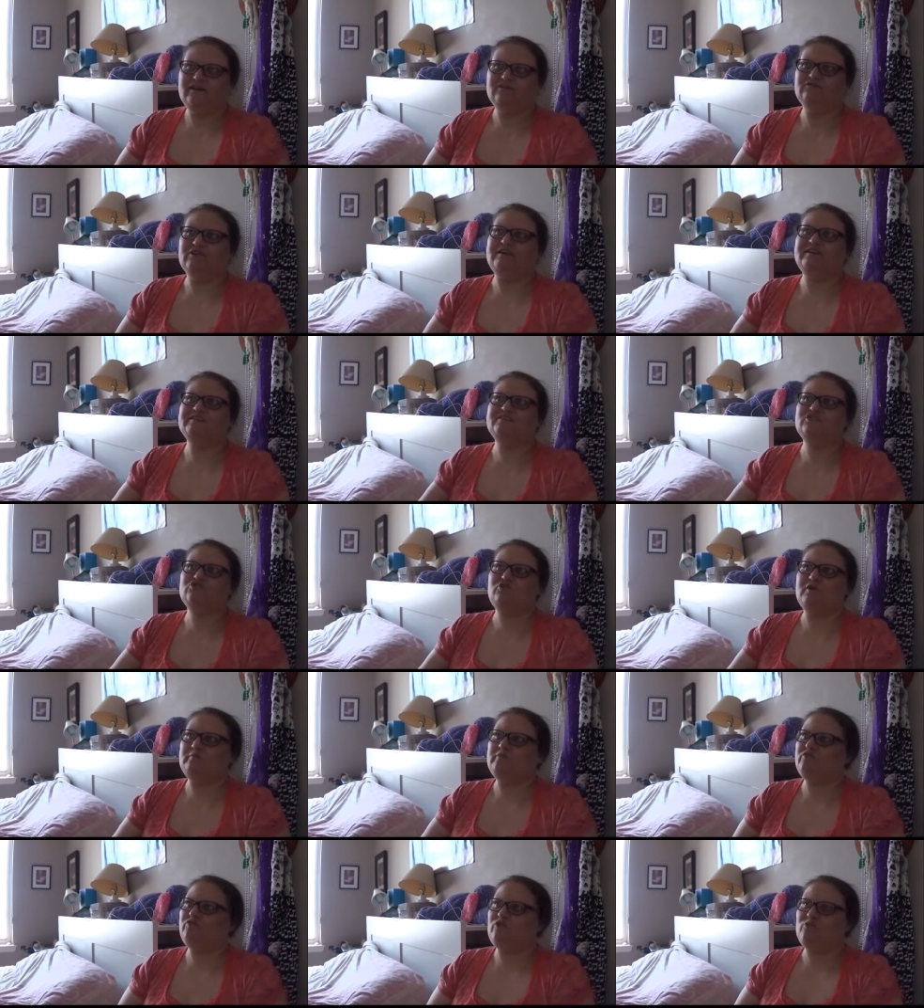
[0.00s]
write a
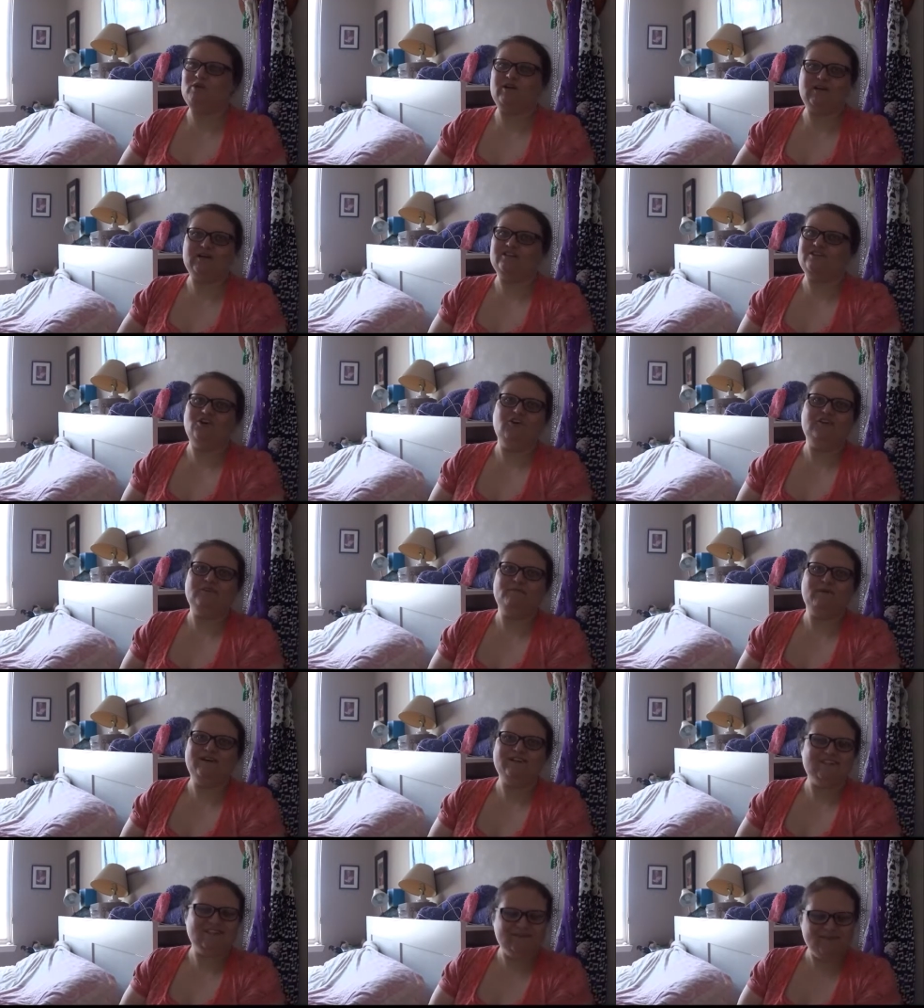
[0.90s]
script for what I thought
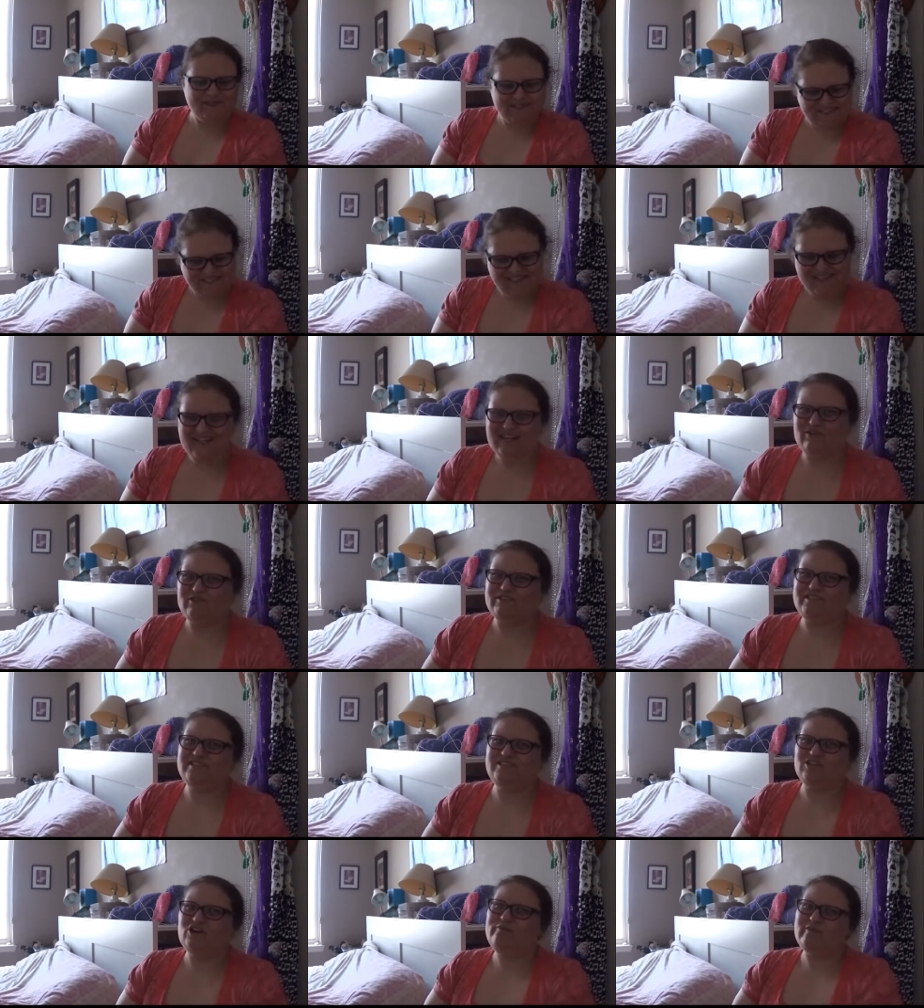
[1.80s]
about them. It
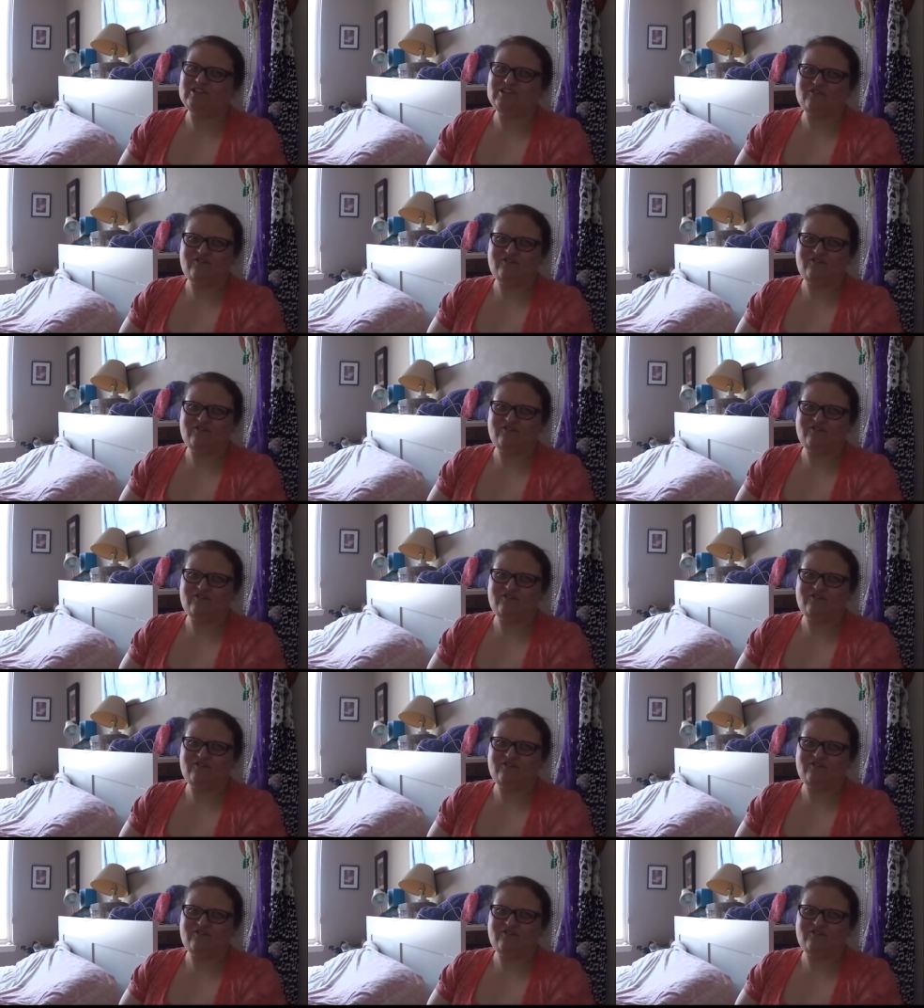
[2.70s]
was so much